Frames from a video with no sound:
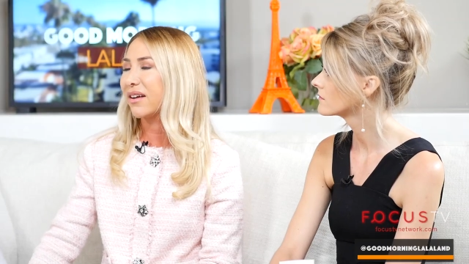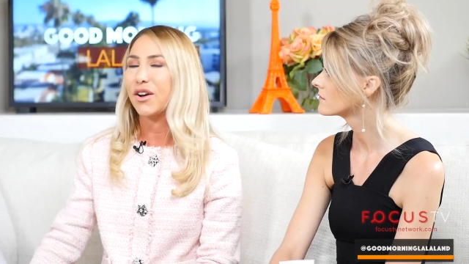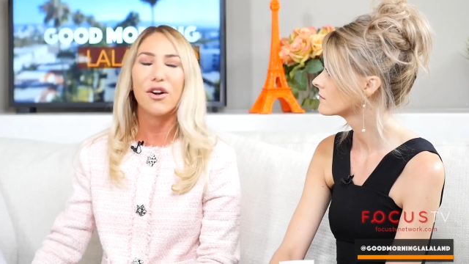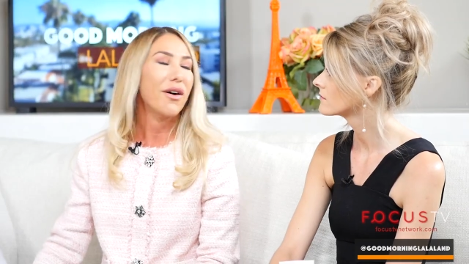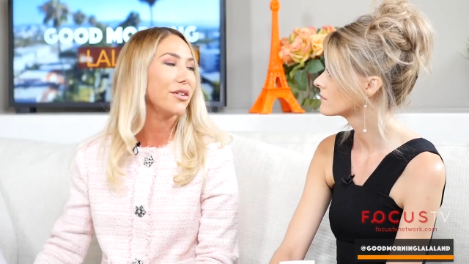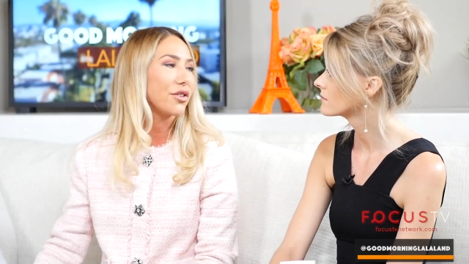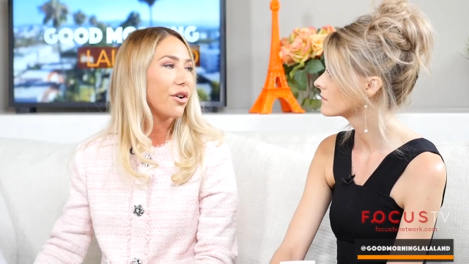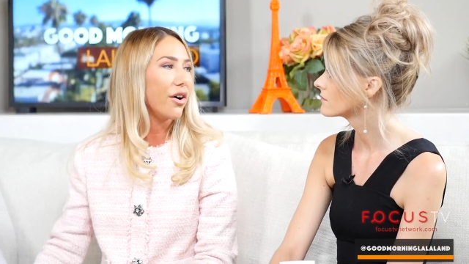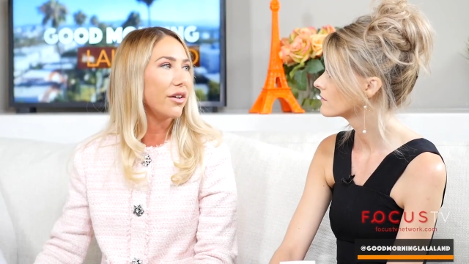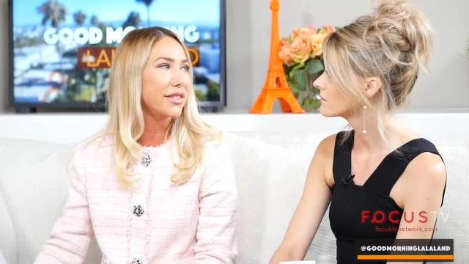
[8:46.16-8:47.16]
Speaker 1: and
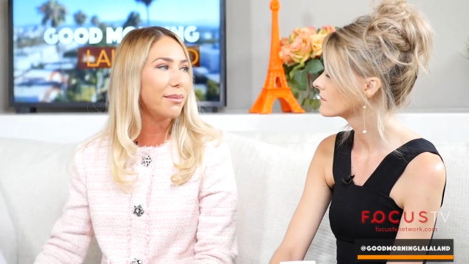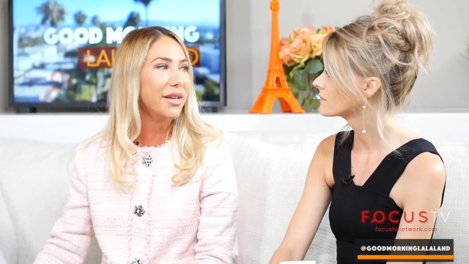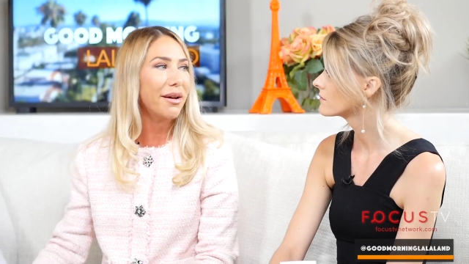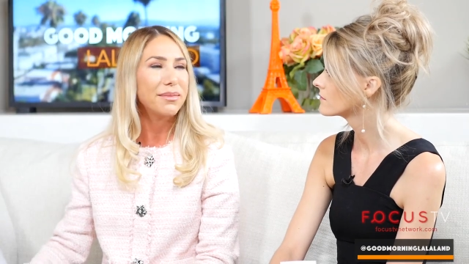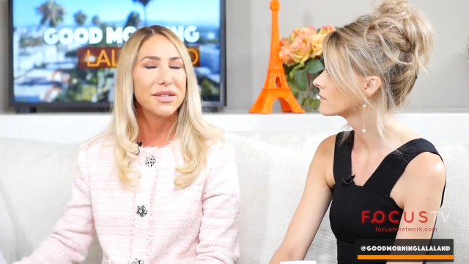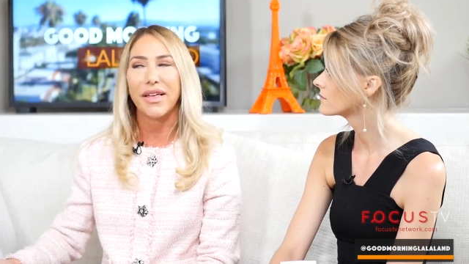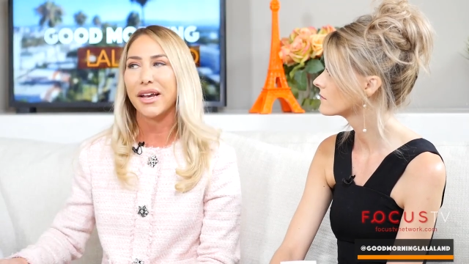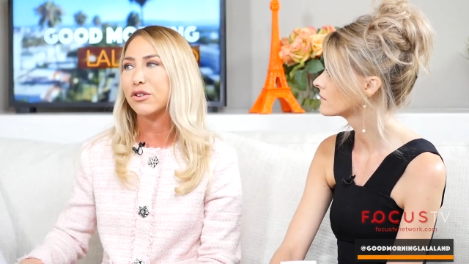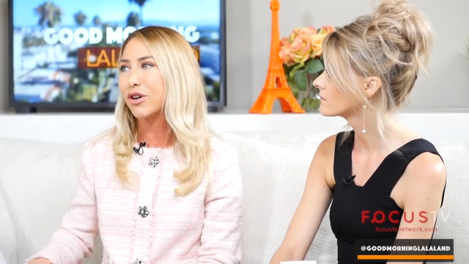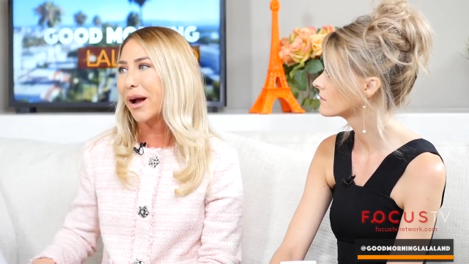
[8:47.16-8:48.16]
neurological symptoms and
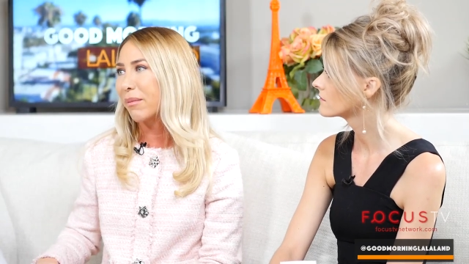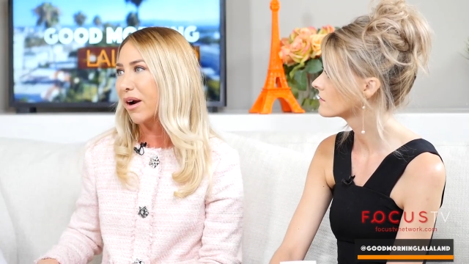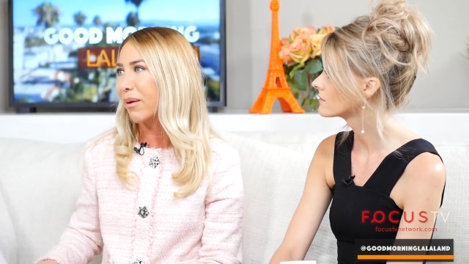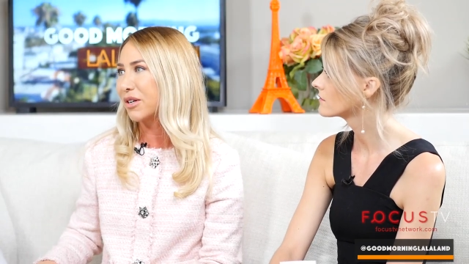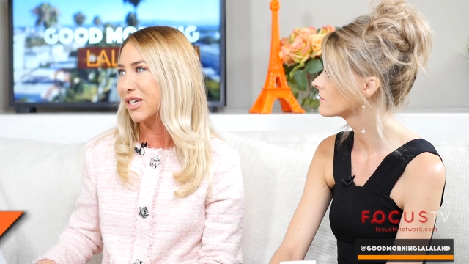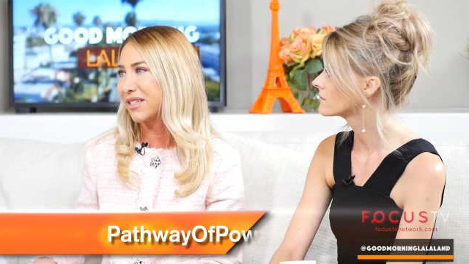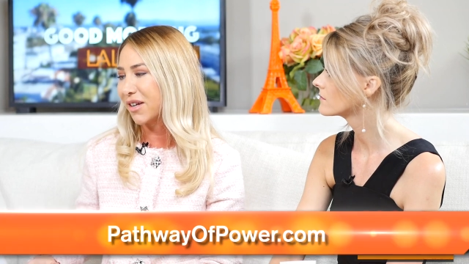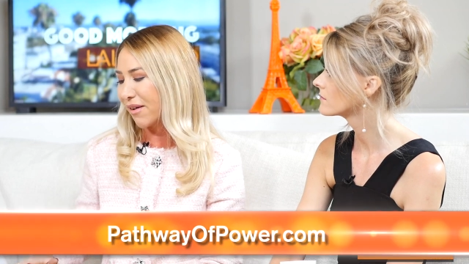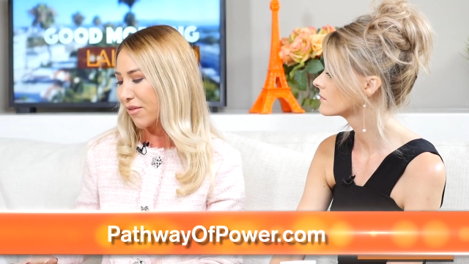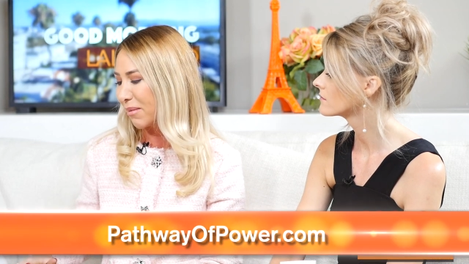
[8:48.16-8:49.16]
like a tremor, which I
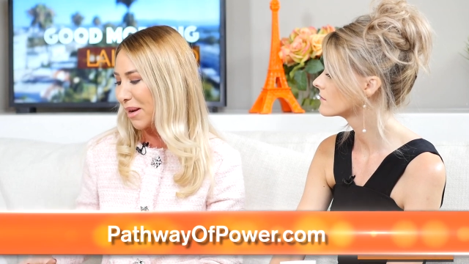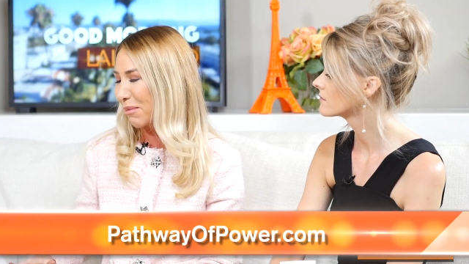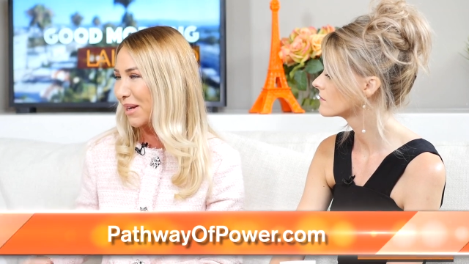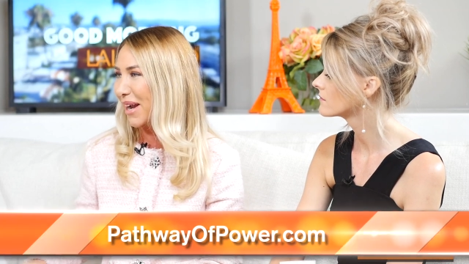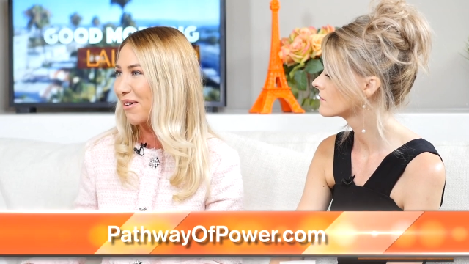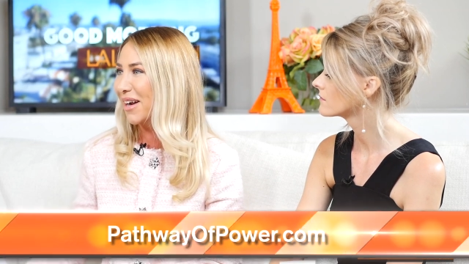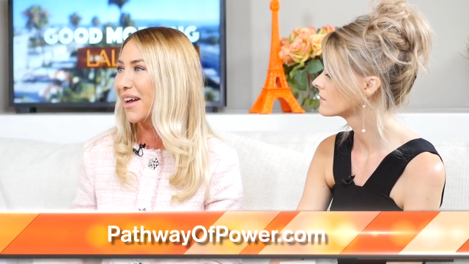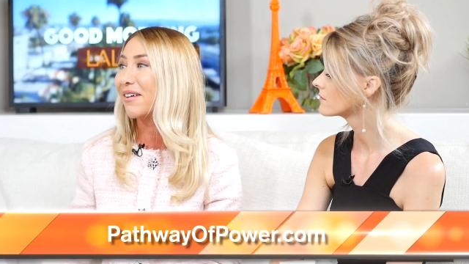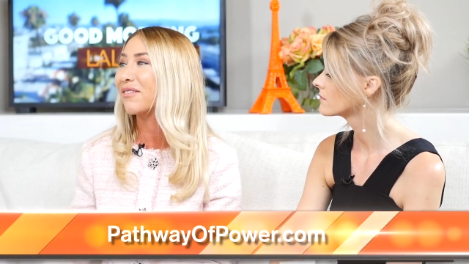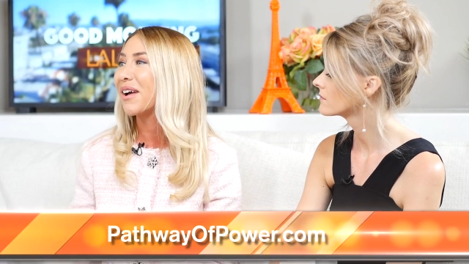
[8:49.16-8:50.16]
still haven't been able to get
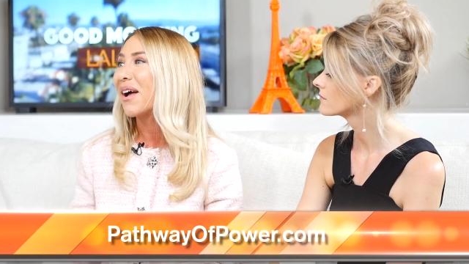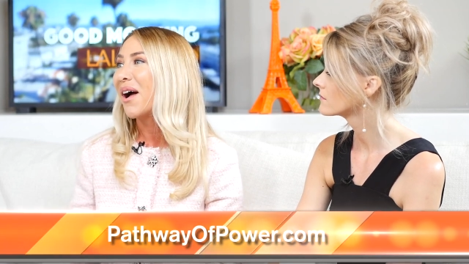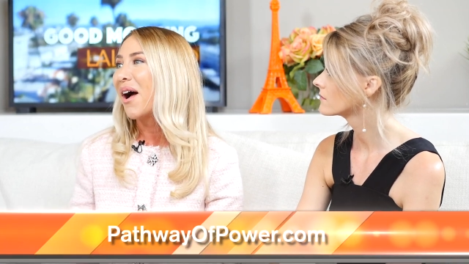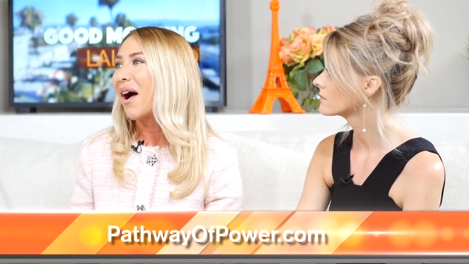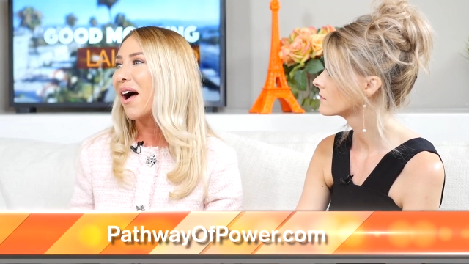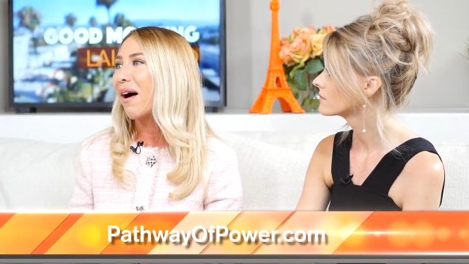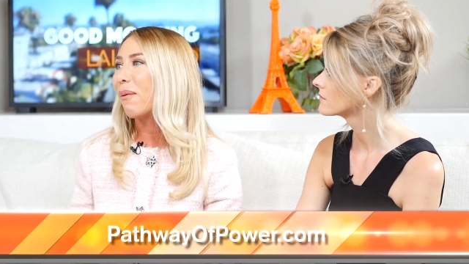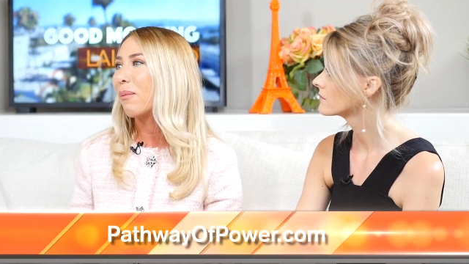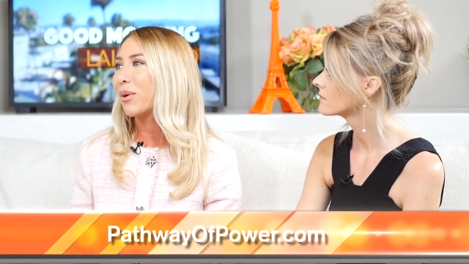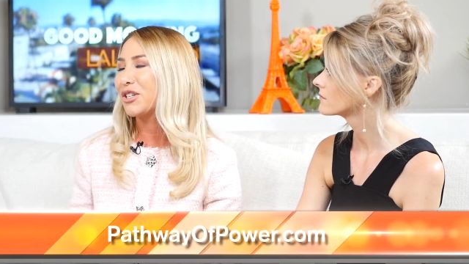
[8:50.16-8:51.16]
rid of, wow.
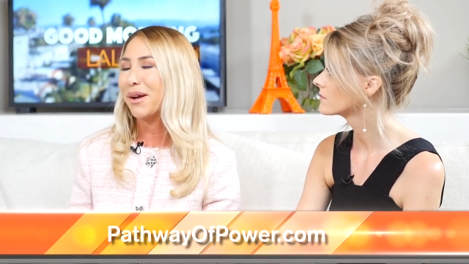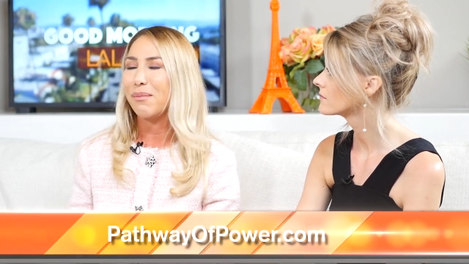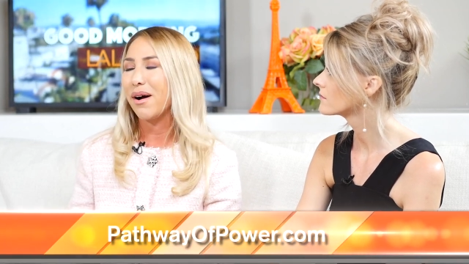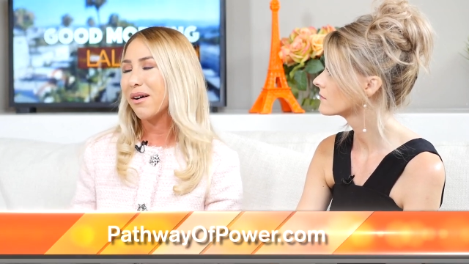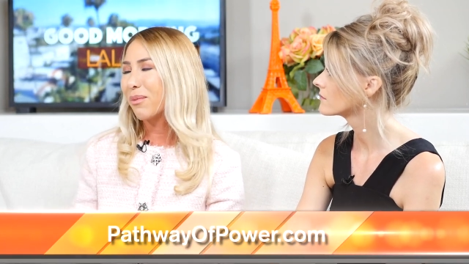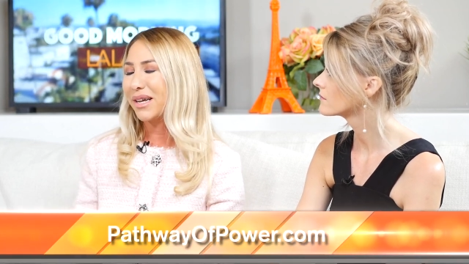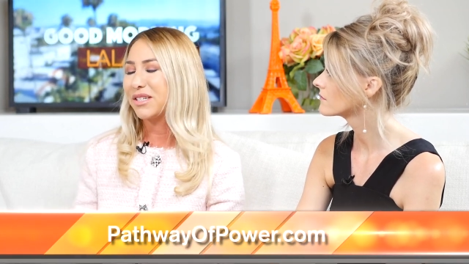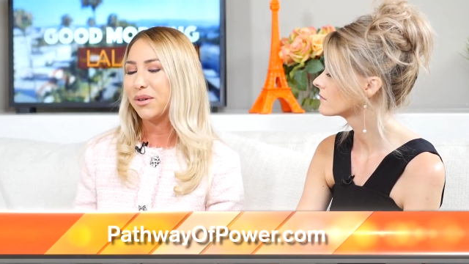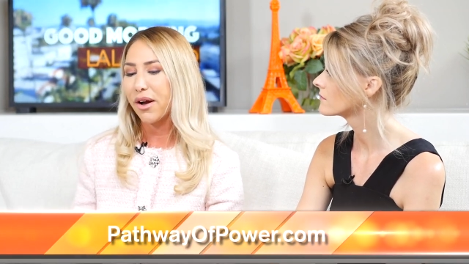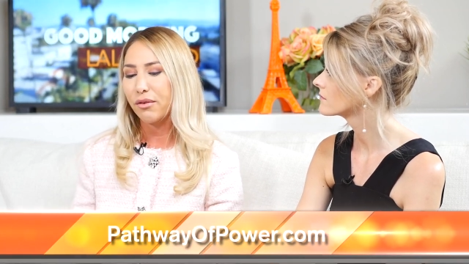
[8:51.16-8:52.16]
um, which I'm
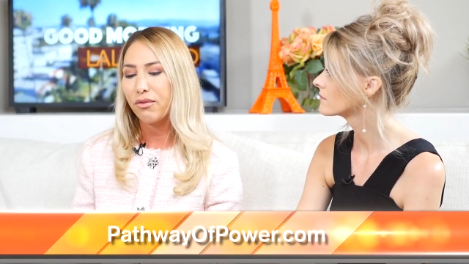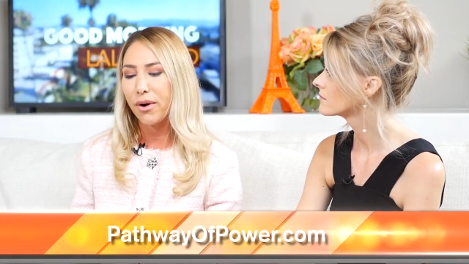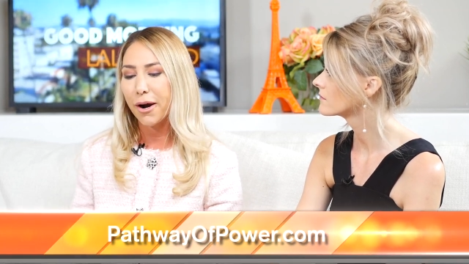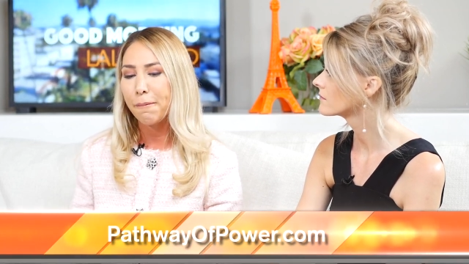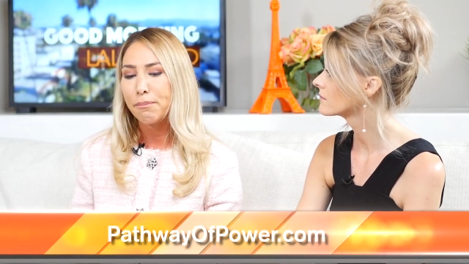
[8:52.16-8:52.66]
way too young for.